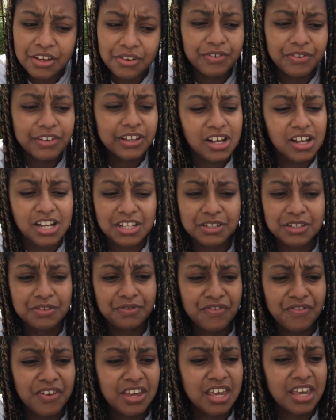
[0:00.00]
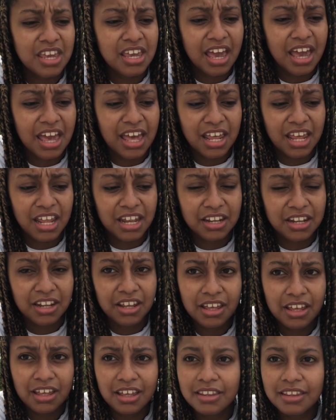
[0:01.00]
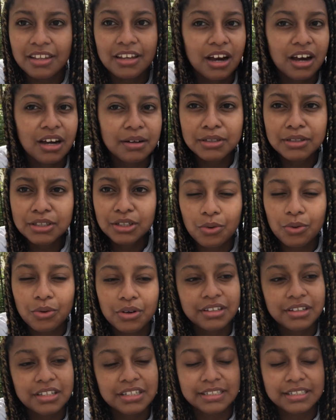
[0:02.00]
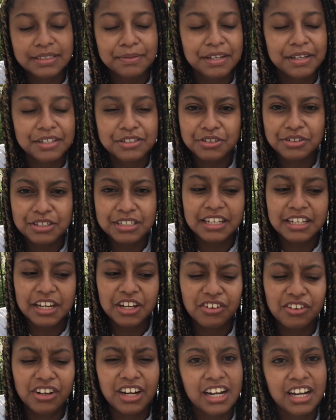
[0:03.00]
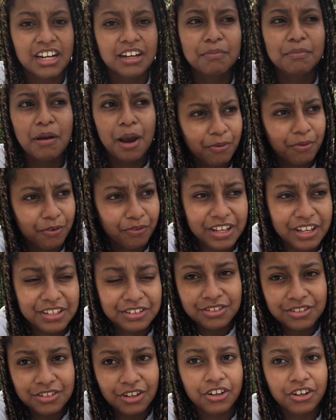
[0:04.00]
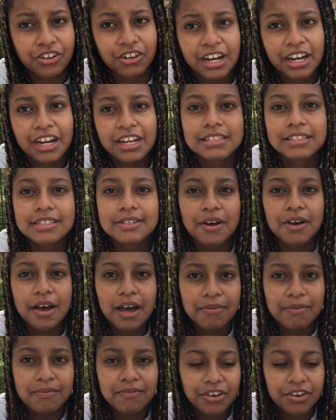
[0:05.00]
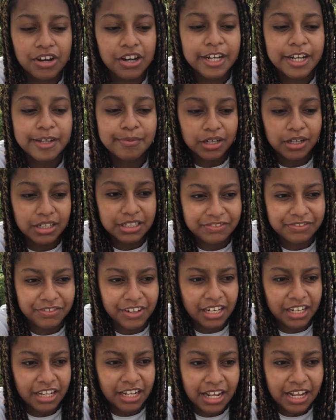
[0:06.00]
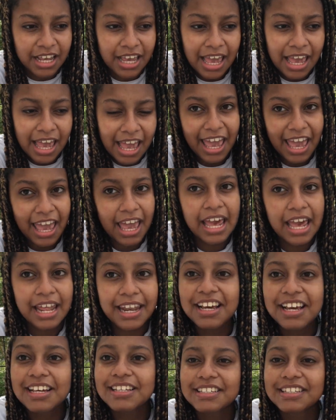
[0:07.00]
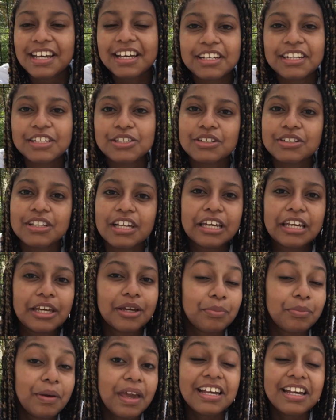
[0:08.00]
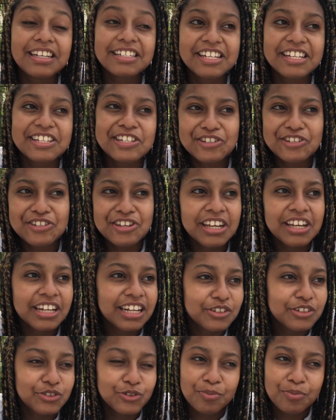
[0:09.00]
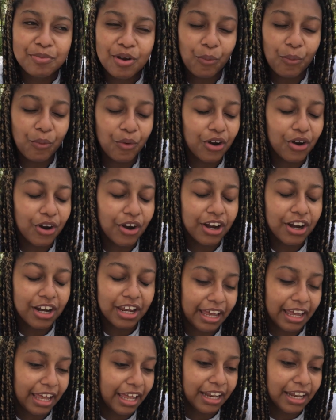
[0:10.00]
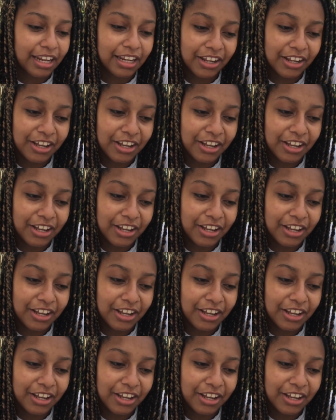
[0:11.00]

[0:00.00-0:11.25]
philosophy and the Common Core this semester is like great. My professors are great, so I'm very motivated and excited to like pay attention and do my work and